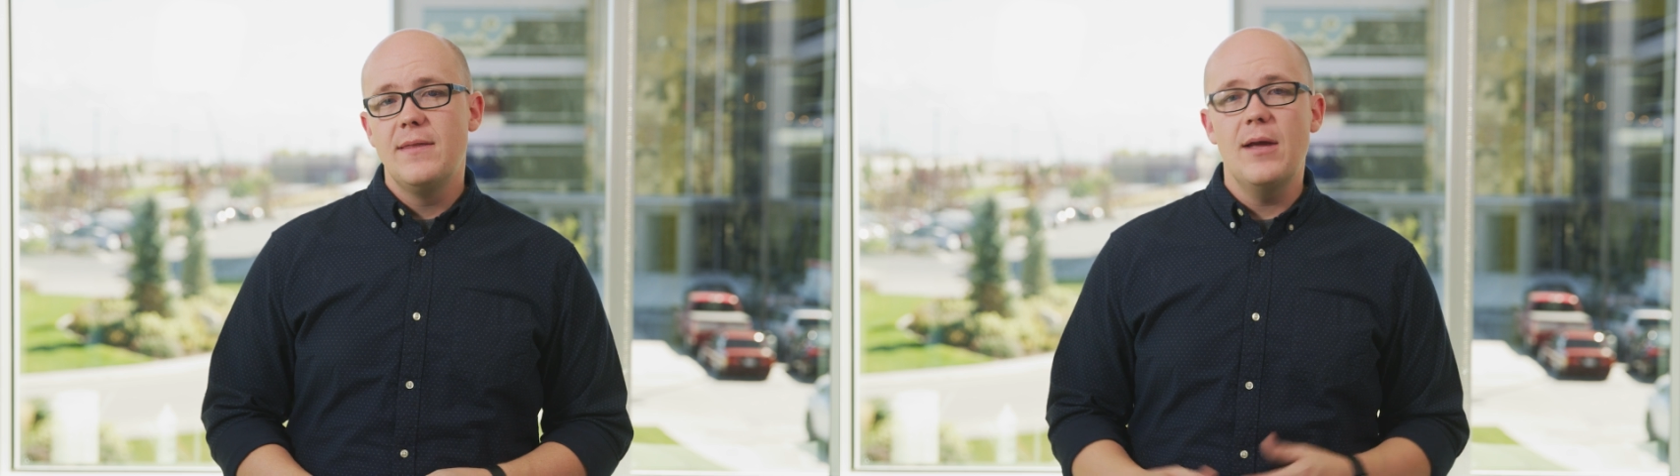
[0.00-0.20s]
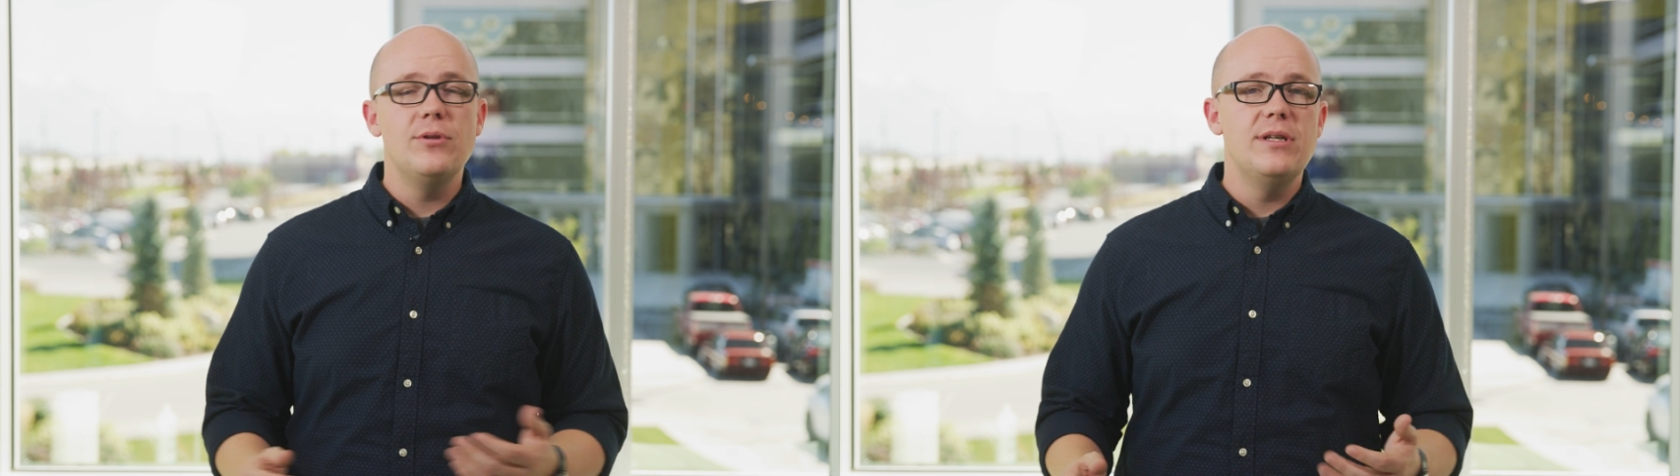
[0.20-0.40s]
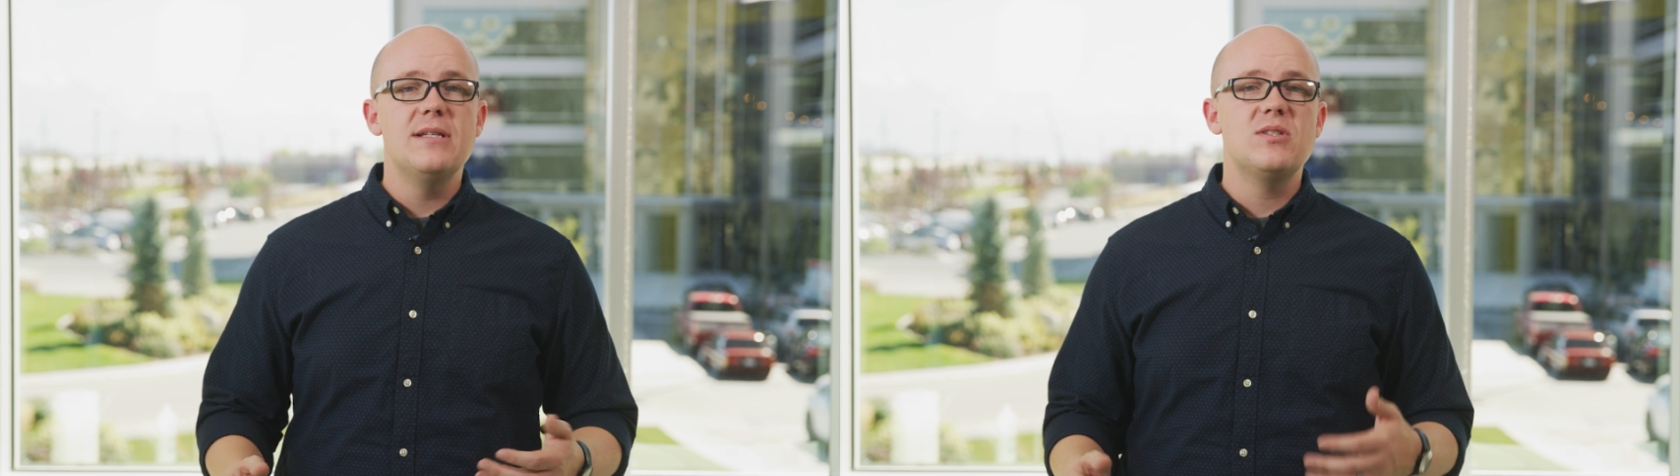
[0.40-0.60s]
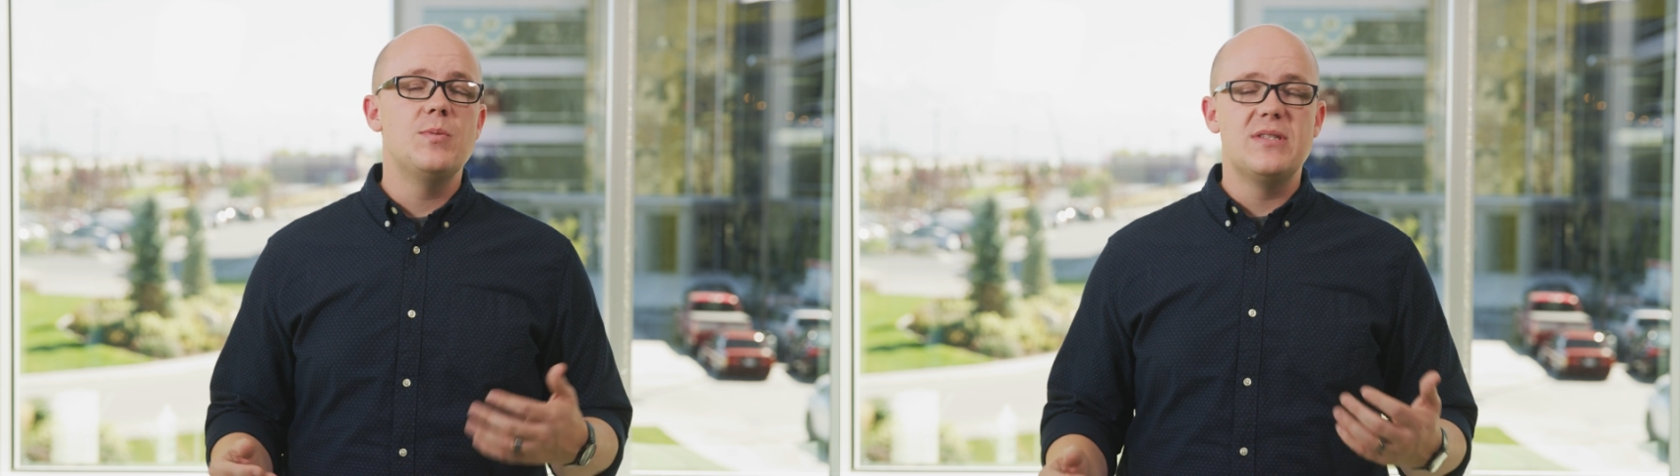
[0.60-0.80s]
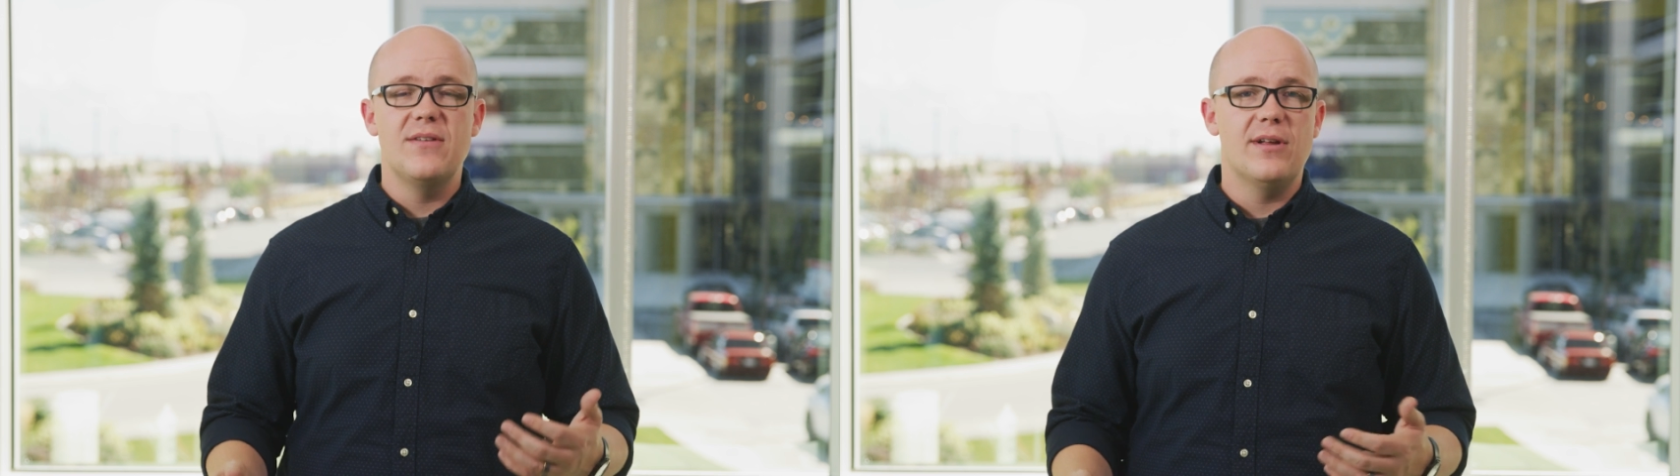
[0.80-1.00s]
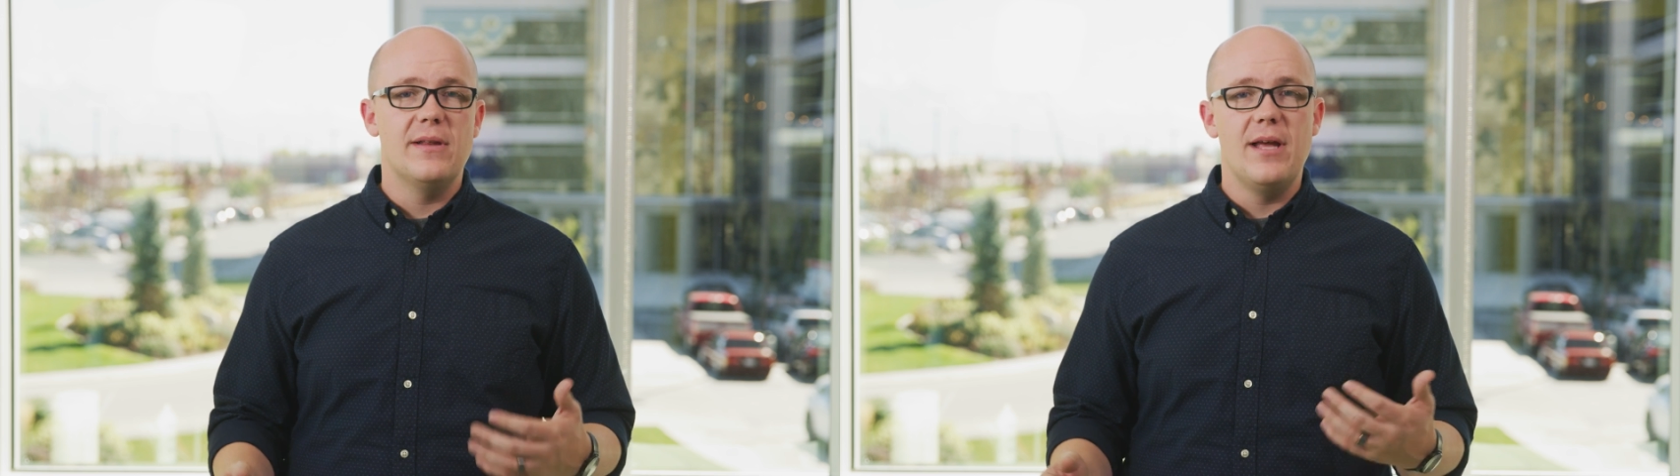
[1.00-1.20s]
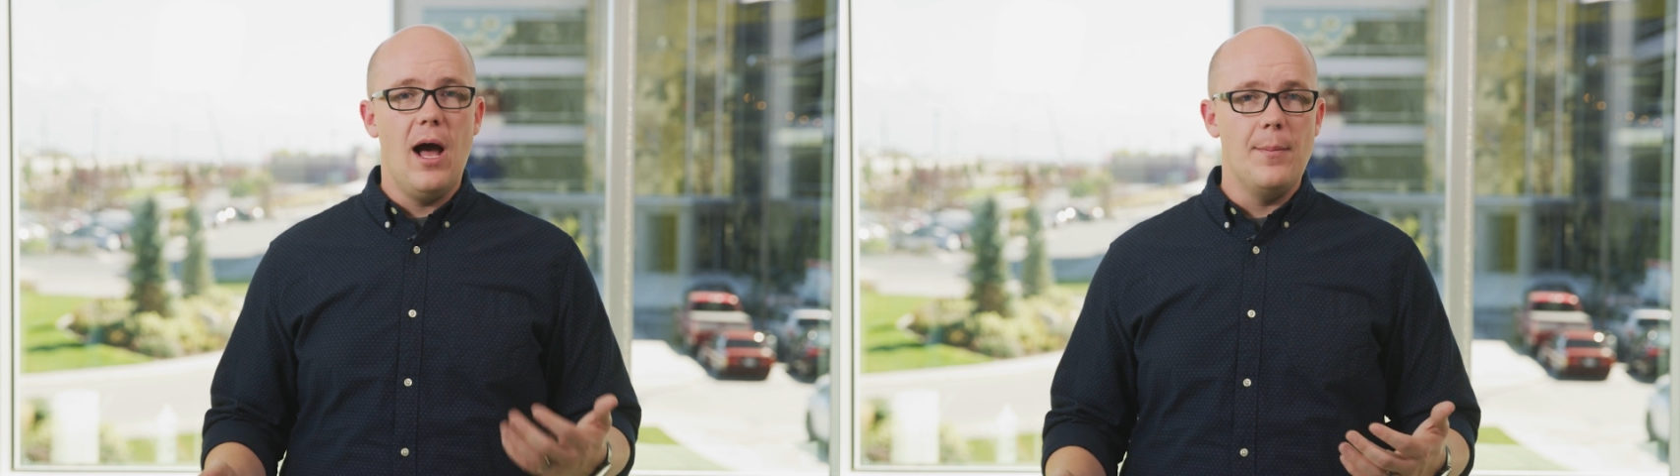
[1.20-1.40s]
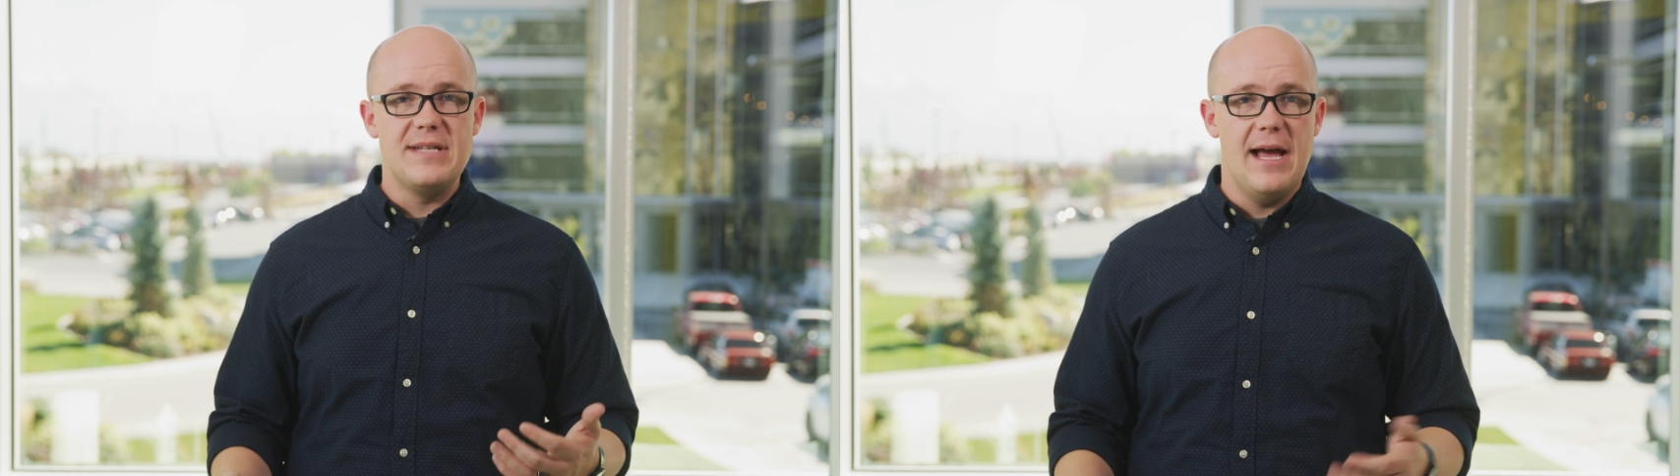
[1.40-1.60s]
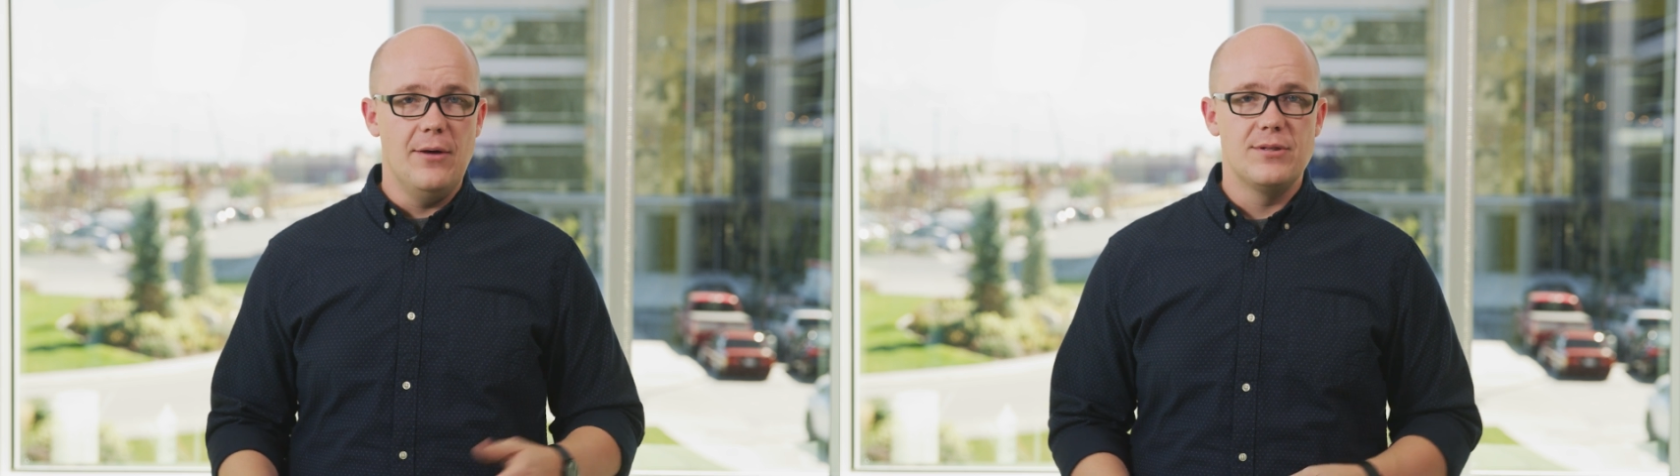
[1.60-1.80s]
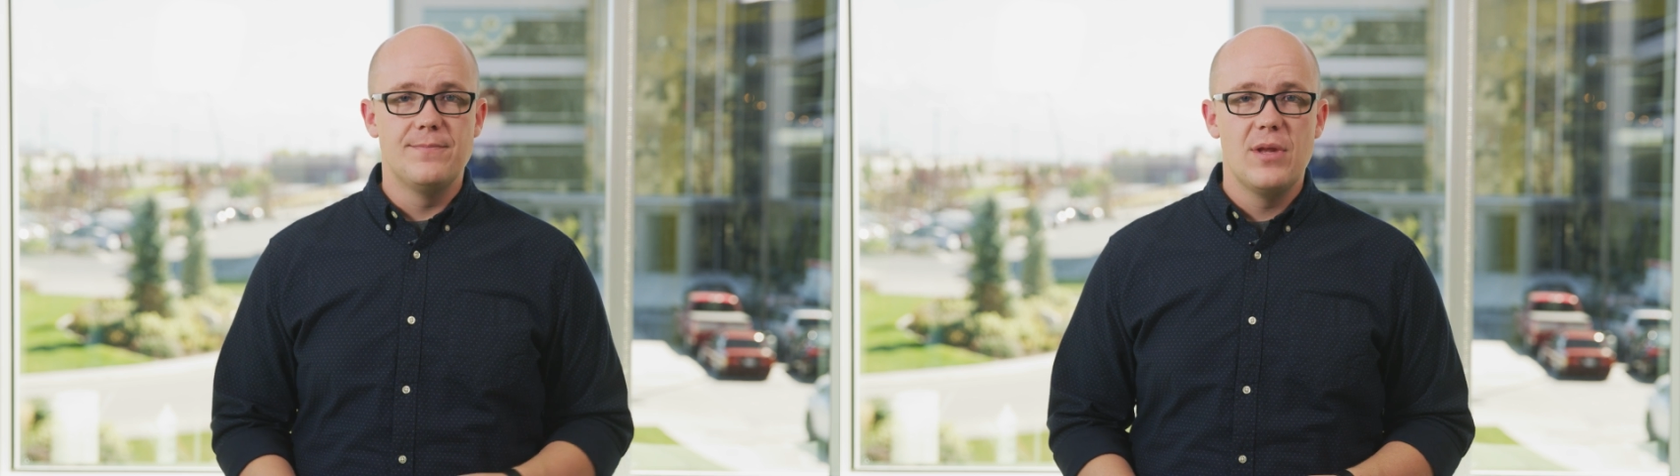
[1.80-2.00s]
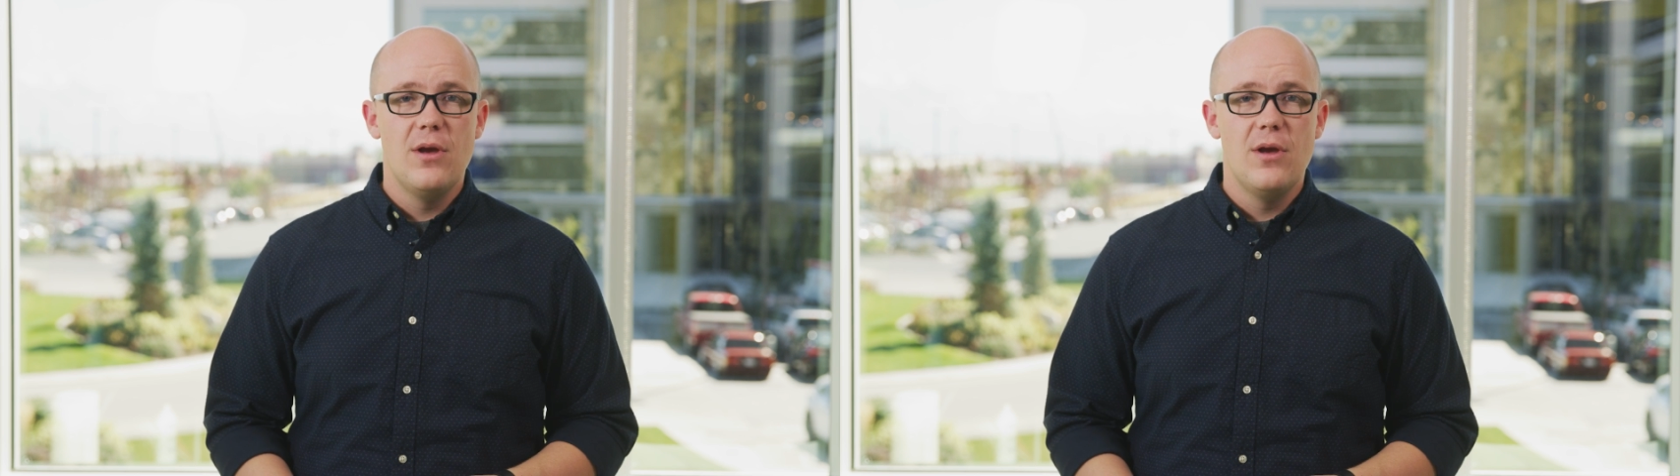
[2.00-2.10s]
they will need to specifically opt out.